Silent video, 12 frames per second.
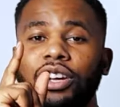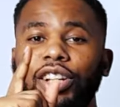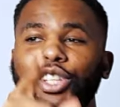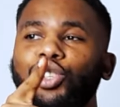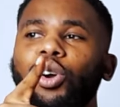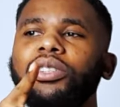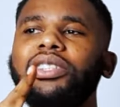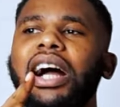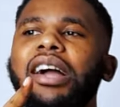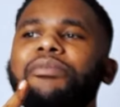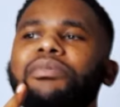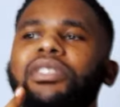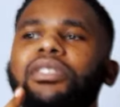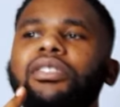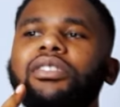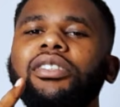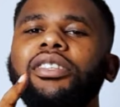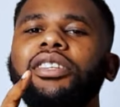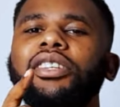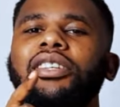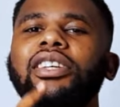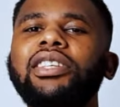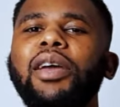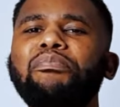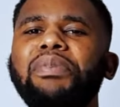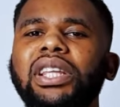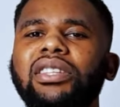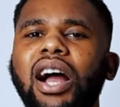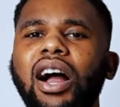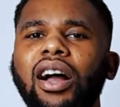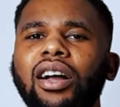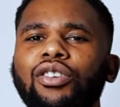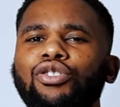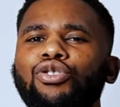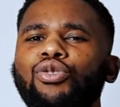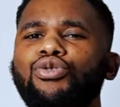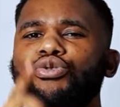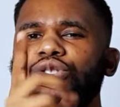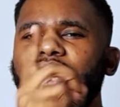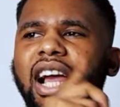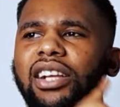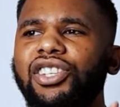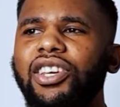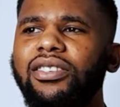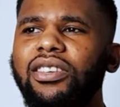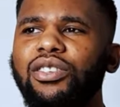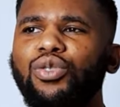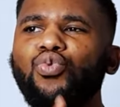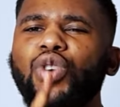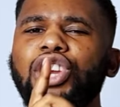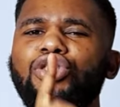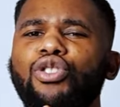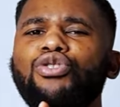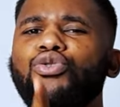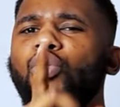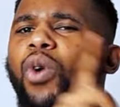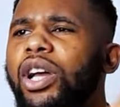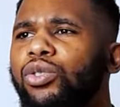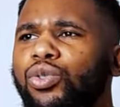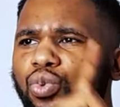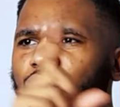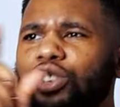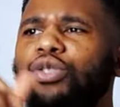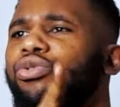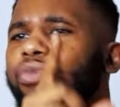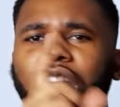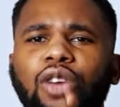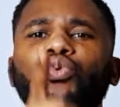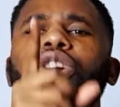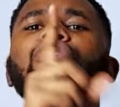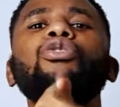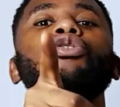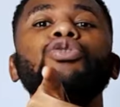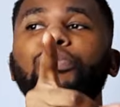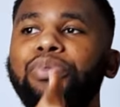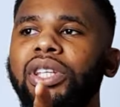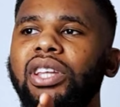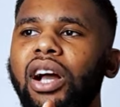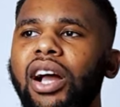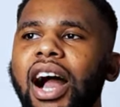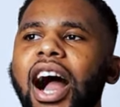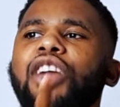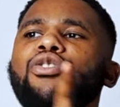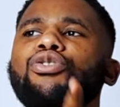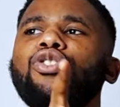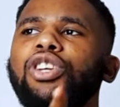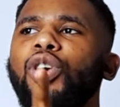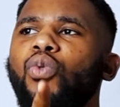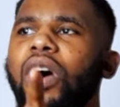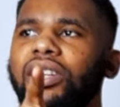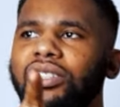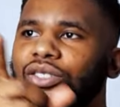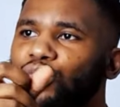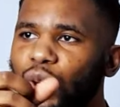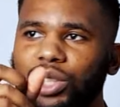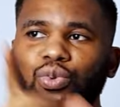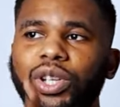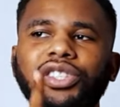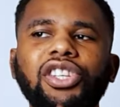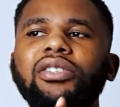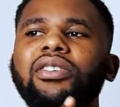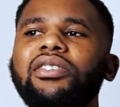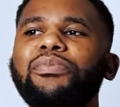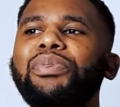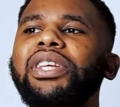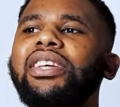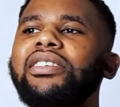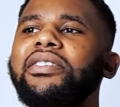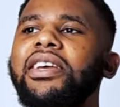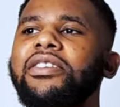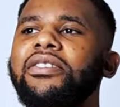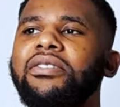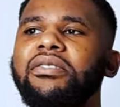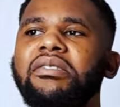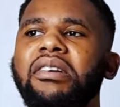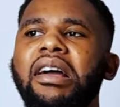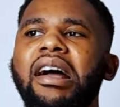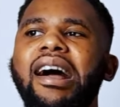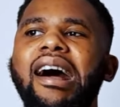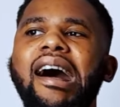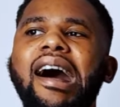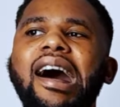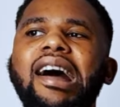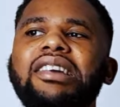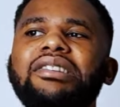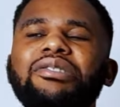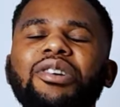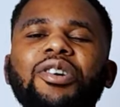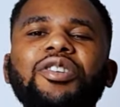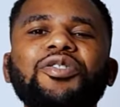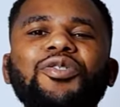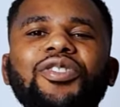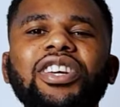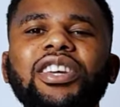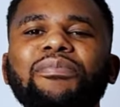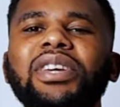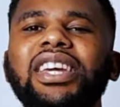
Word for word: The third times they said, Peter, you look like Jesus. We know you was you. We know you, Peter. Are you not the one who was with Jesus? Peter said, I don't know him.